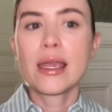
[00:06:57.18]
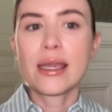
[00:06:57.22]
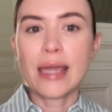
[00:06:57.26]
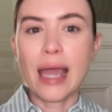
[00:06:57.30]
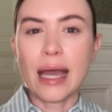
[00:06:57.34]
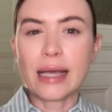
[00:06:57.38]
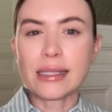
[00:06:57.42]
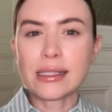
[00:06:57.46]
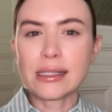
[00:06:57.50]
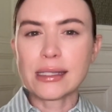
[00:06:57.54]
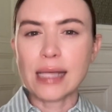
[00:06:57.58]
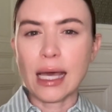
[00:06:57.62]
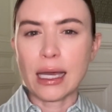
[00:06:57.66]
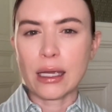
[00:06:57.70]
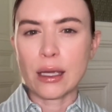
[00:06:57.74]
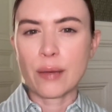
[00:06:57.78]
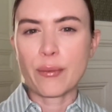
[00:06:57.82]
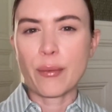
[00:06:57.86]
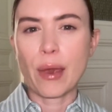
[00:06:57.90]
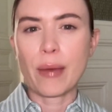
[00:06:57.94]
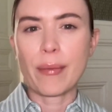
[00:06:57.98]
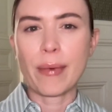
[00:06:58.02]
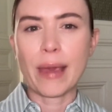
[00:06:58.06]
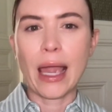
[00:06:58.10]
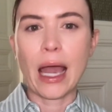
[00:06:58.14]
Yes, that can
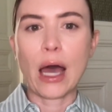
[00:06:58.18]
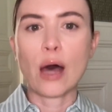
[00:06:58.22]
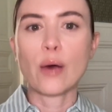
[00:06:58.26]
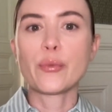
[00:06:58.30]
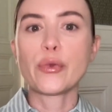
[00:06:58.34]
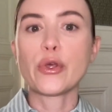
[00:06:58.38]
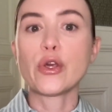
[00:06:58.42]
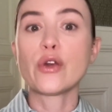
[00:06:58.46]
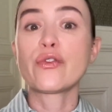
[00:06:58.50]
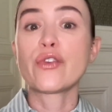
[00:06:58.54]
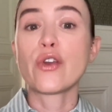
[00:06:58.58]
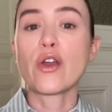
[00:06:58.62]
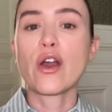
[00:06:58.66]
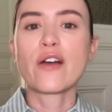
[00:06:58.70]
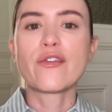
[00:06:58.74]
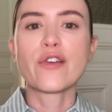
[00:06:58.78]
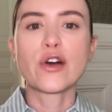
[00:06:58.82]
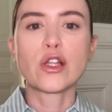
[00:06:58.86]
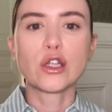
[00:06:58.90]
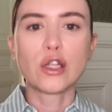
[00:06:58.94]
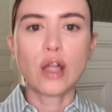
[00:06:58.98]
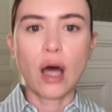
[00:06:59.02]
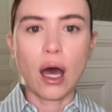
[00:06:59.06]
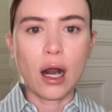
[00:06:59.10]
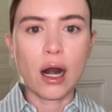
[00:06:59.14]
maybe help you if you have a
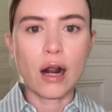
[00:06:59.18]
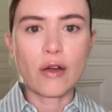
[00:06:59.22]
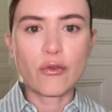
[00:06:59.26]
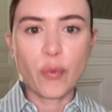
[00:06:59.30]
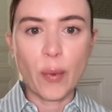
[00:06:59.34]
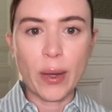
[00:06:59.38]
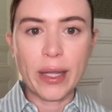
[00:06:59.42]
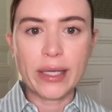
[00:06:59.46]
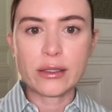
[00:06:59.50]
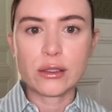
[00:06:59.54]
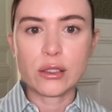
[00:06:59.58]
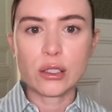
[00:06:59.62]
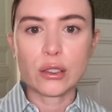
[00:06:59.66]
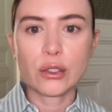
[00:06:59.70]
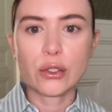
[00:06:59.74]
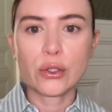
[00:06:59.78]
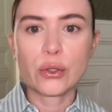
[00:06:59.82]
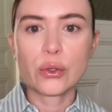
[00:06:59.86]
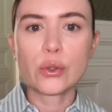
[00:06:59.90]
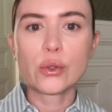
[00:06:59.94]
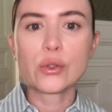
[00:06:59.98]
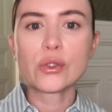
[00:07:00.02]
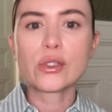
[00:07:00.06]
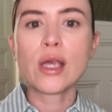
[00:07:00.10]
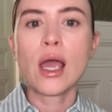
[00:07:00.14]
lot of weight to
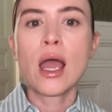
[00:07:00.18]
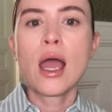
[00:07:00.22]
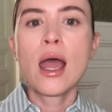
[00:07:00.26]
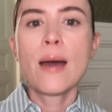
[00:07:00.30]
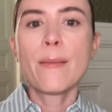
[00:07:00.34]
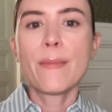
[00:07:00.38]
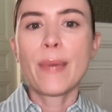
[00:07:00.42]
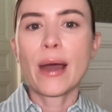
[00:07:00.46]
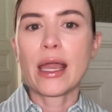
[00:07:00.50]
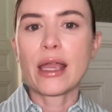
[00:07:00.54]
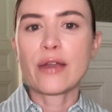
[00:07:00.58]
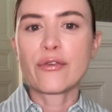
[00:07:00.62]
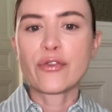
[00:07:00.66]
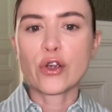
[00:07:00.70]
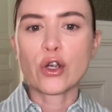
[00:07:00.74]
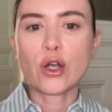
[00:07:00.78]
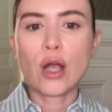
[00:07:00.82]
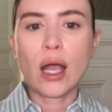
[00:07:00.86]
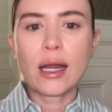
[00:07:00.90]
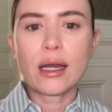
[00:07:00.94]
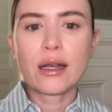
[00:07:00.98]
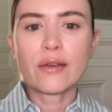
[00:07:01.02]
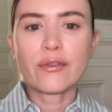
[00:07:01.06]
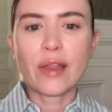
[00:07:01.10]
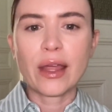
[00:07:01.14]
lose. But if you're
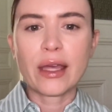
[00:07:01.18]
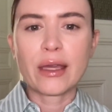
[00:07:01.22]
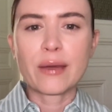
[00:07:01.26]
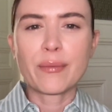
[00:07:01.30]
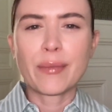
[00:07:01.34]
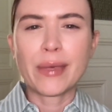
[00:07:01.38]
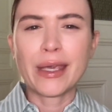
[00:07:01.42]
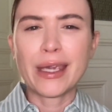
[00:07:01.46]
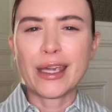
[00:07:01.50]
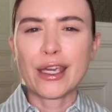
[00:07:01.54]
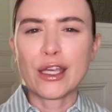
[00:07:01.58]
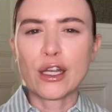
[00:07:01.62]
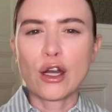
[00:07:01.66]
kind of like me